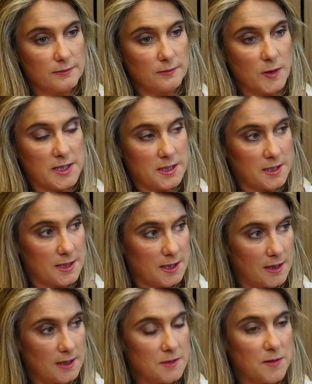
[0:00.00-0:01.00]
Western
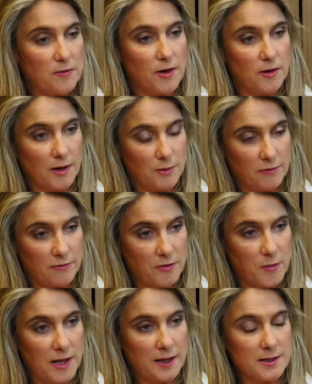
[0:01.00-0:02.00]
Sydney's been very good for
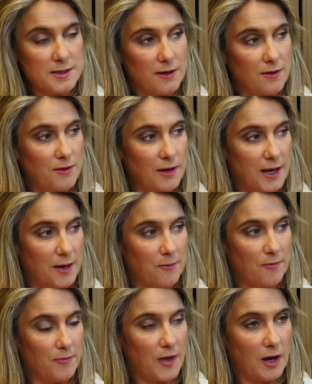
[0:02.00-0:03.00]
me. So
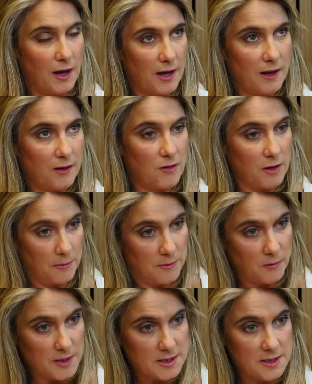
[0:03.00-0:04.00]
I grew up in
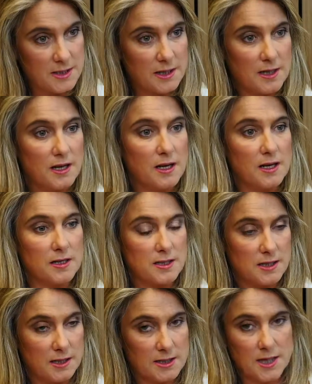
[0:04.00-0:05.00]
Western Sydney, and
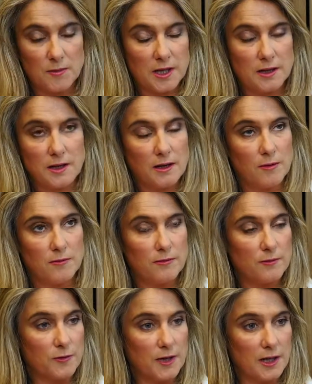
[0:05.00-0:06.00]
it's something that I'm
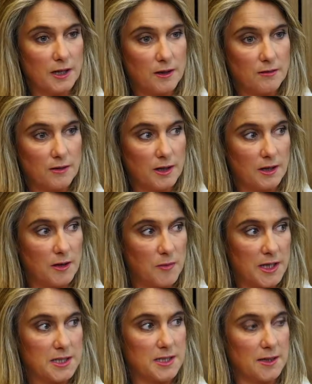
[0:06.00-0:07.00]
really, really
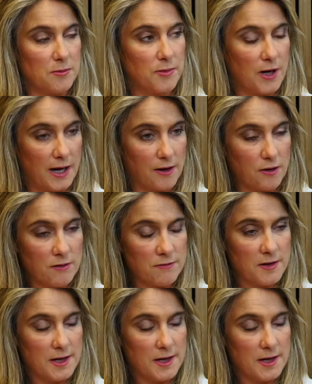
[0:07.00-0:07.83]
immensely proud of.